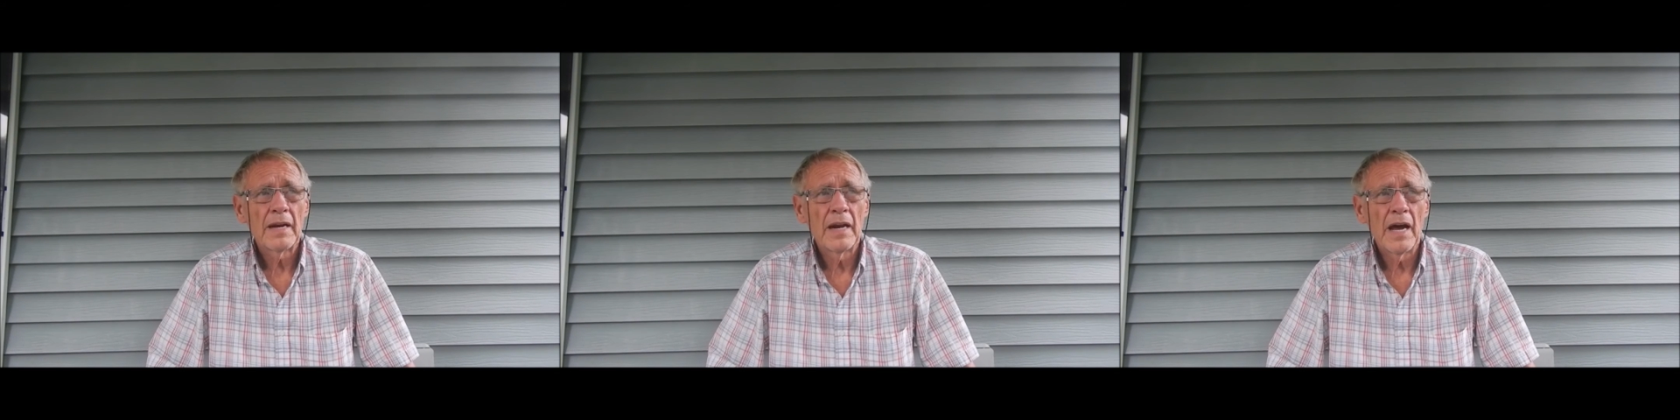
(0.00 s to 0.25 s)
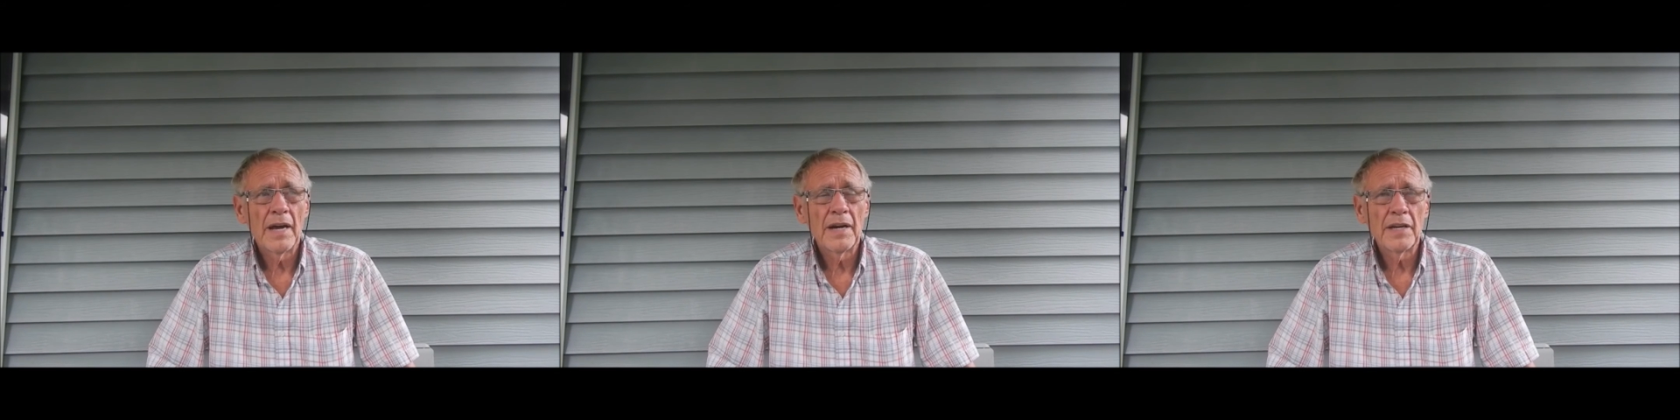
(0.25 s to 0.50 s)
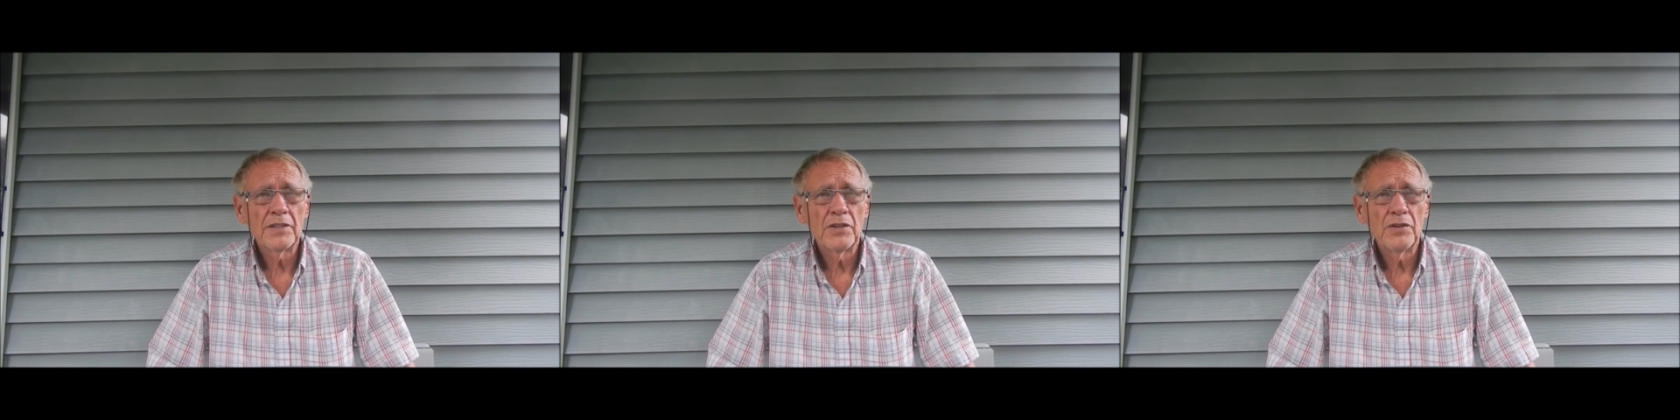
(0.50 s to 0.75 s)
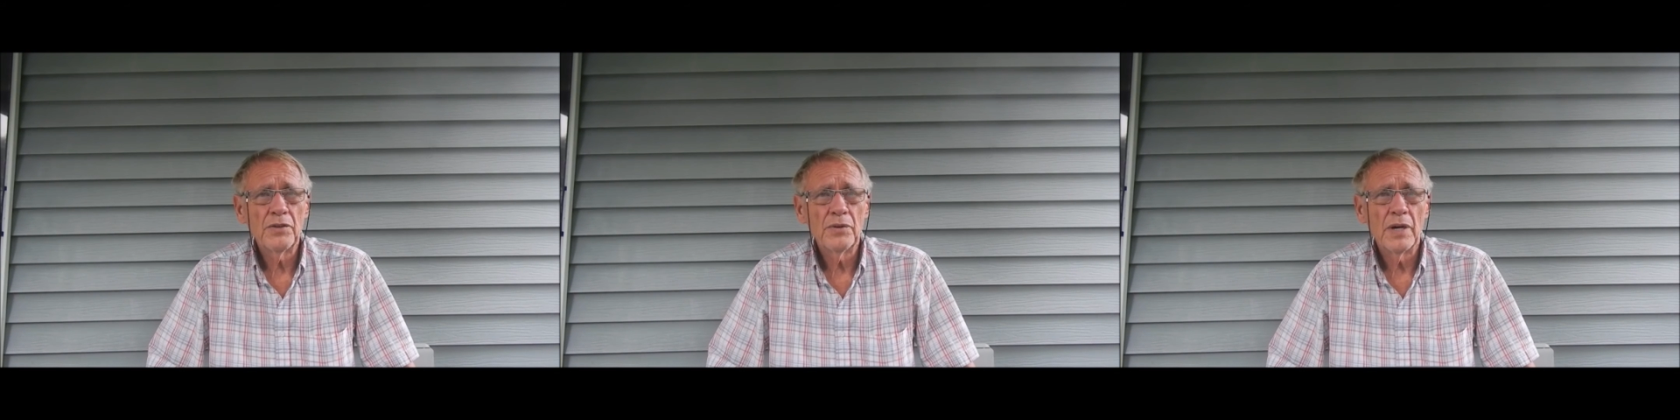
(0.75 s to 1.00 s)
I'd like to
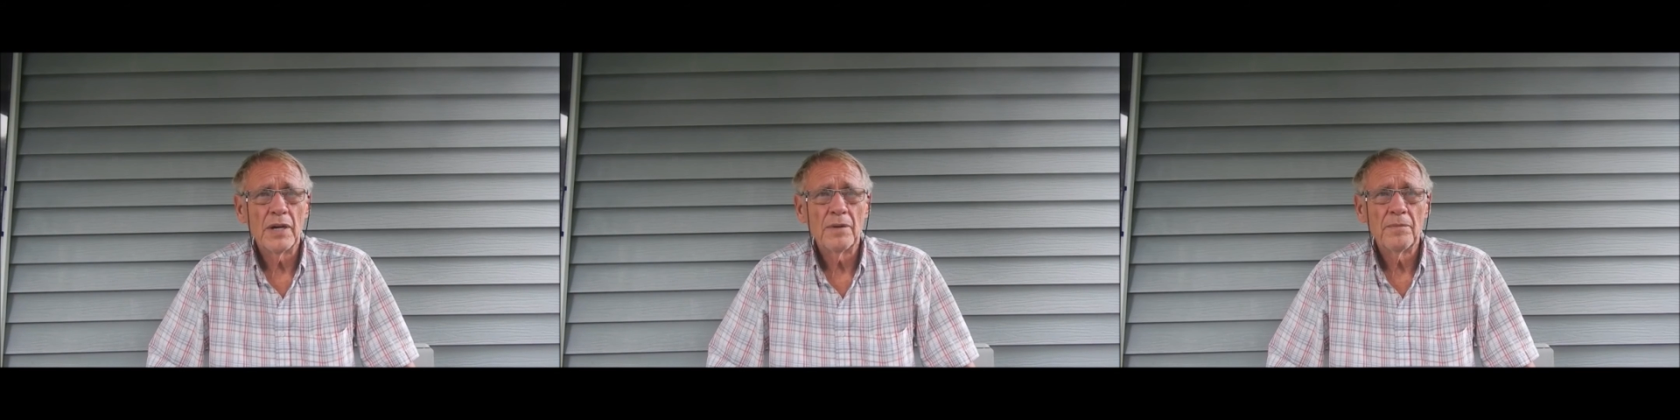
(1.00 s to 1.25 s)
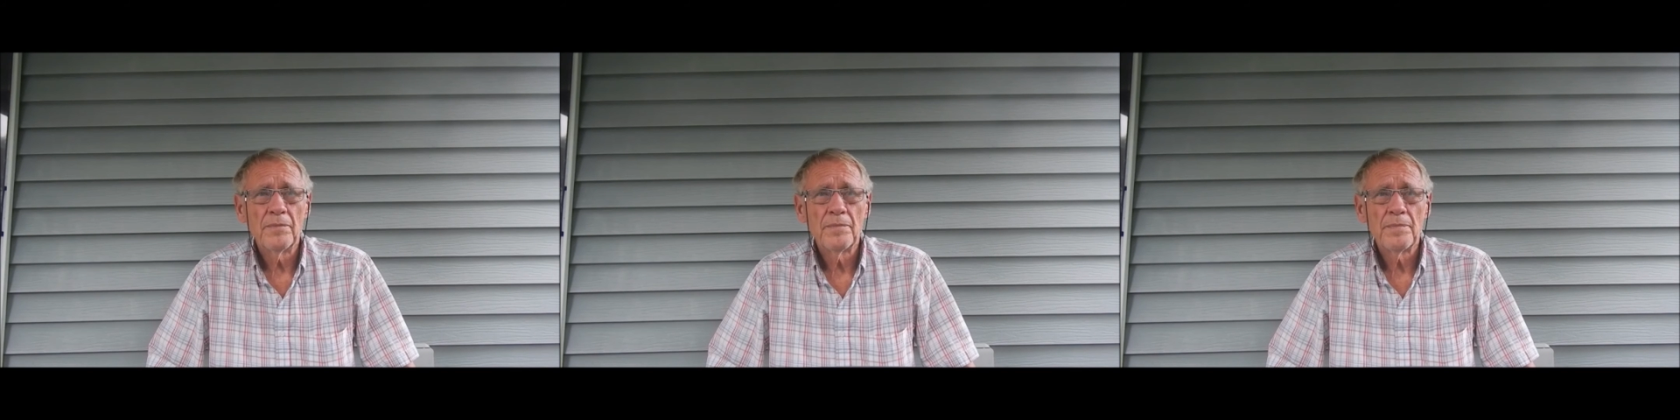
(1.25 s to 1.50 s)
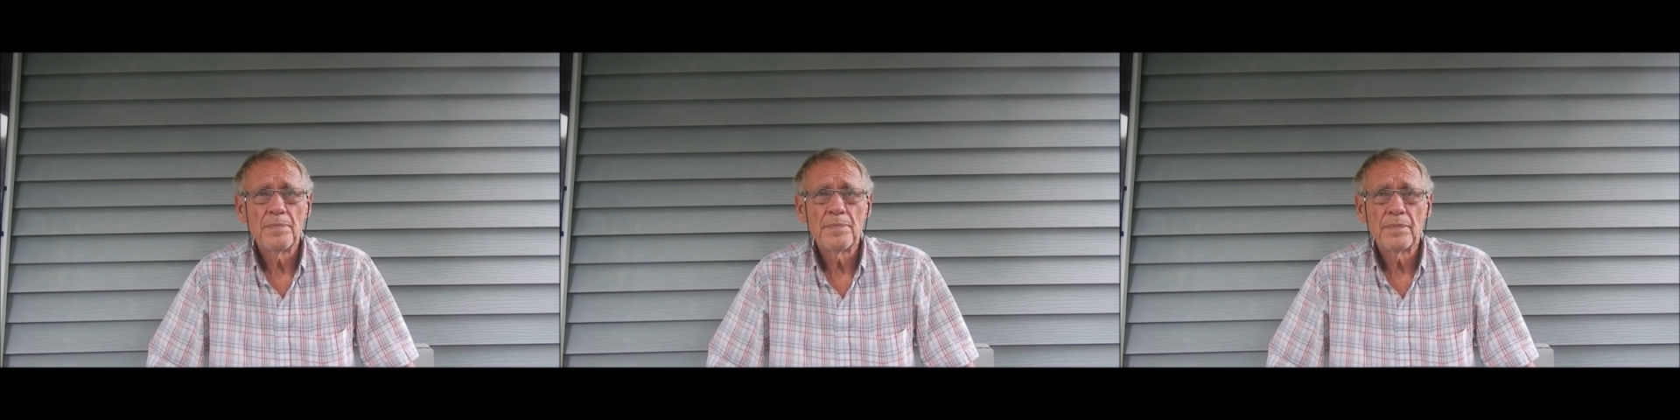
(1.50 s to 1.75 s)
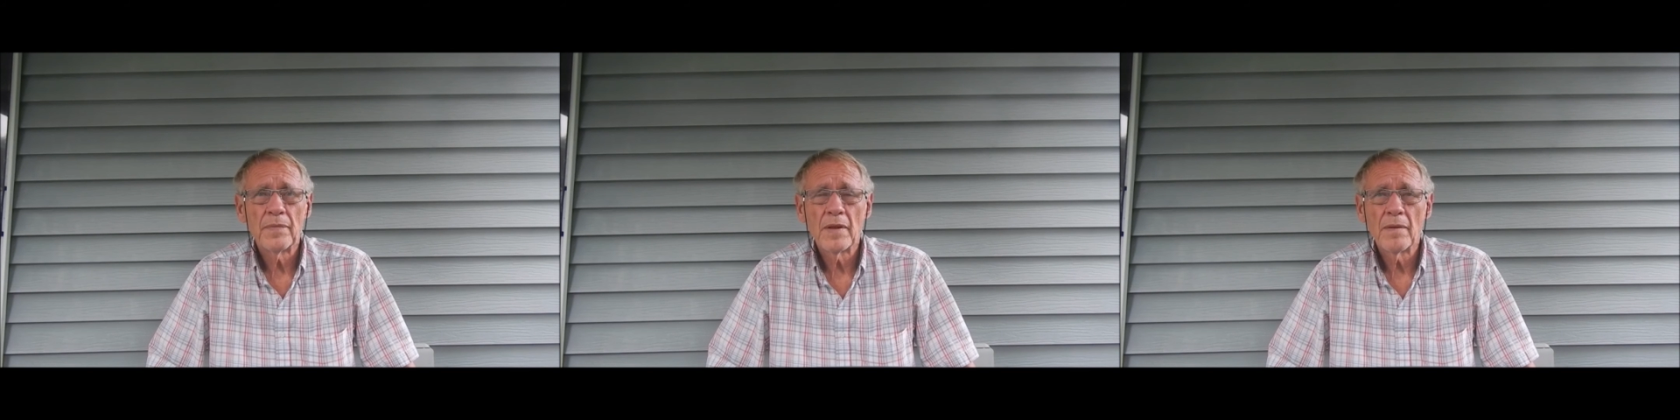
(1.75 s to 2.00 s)
do
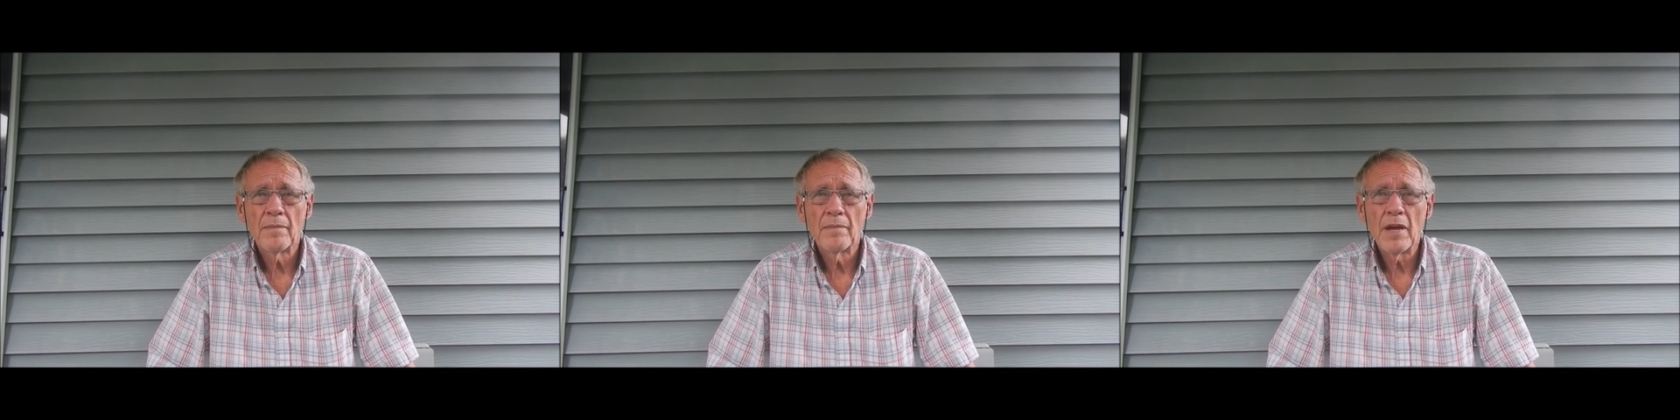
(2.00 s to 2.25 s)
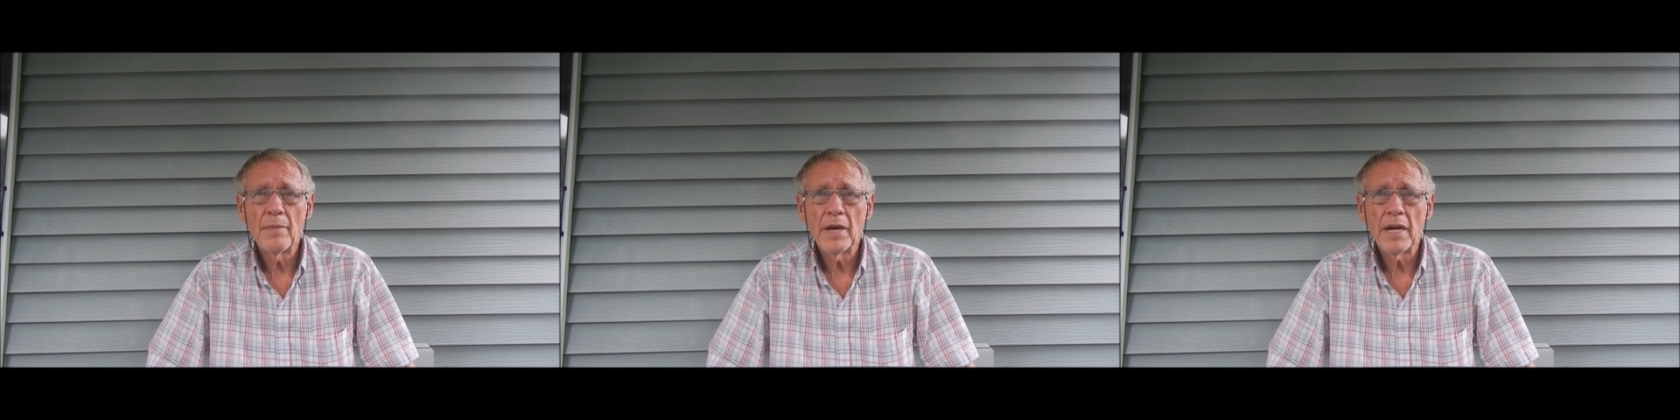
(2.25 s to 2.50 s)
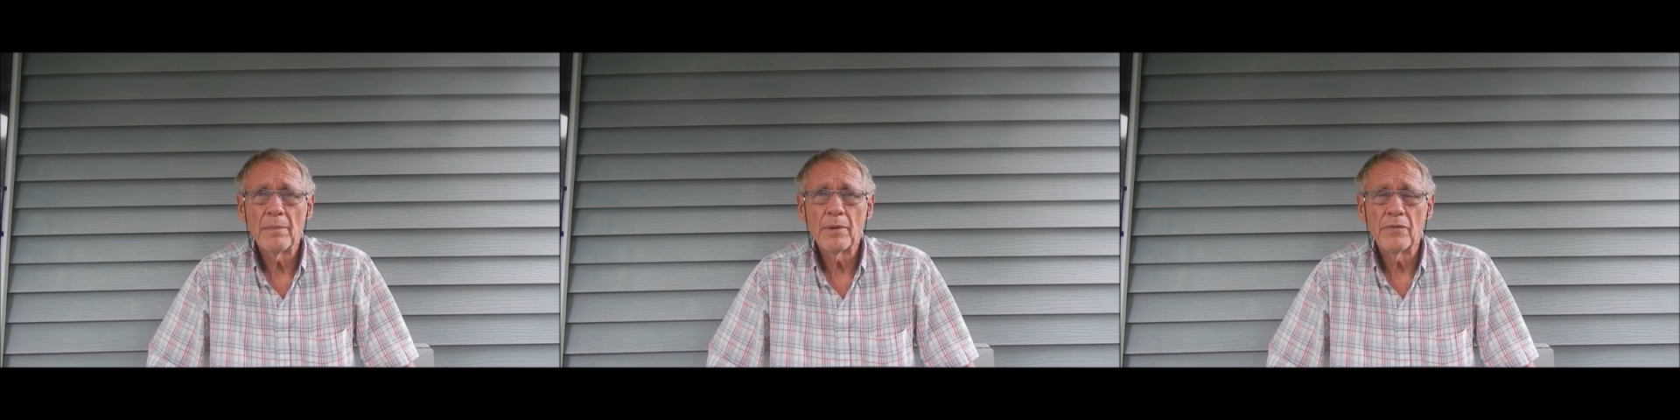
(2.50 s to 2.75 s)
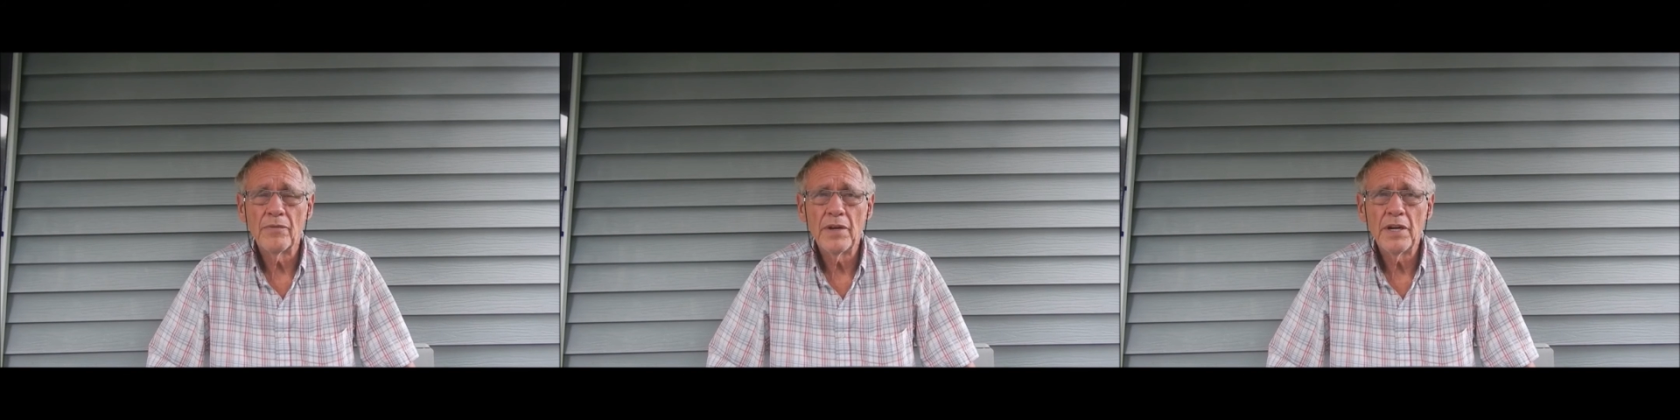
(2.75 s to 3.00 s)
maybe a couple
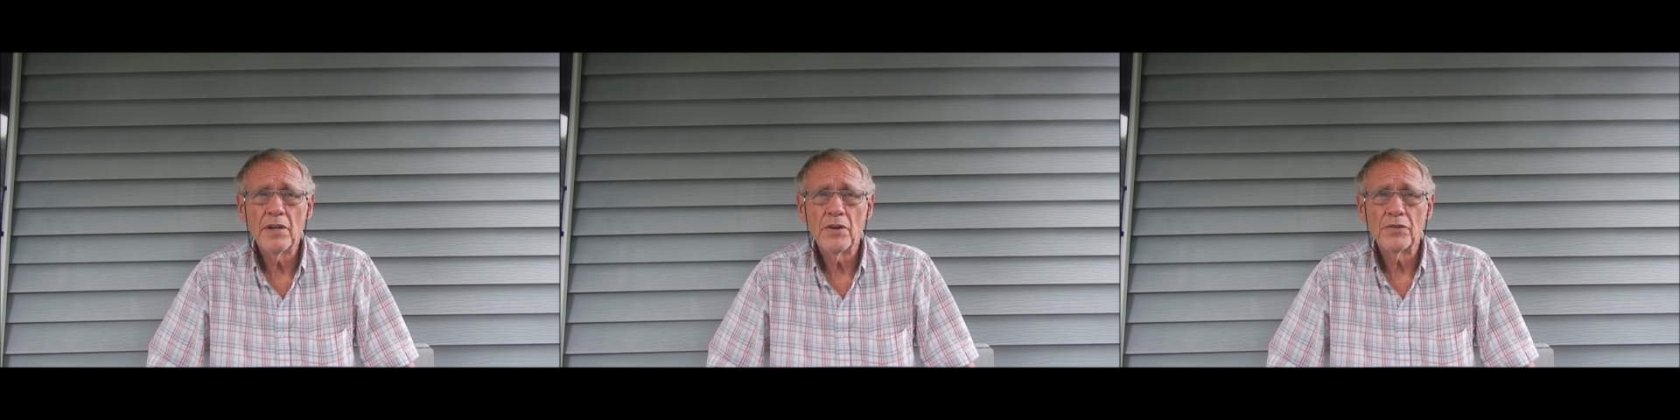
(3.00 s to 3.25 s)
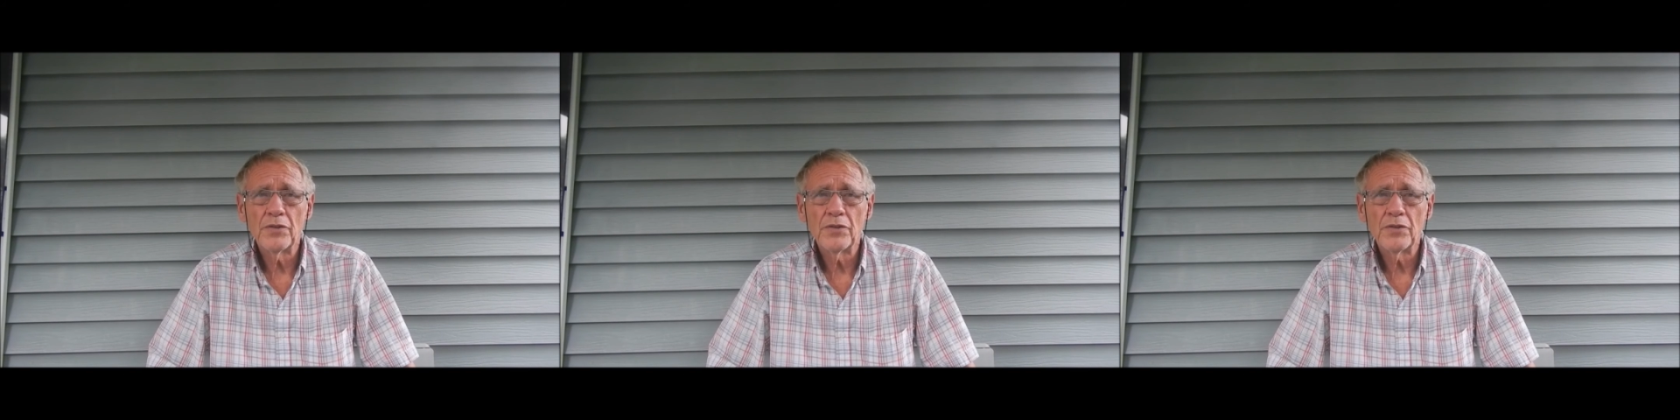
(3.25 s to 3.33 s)
of videos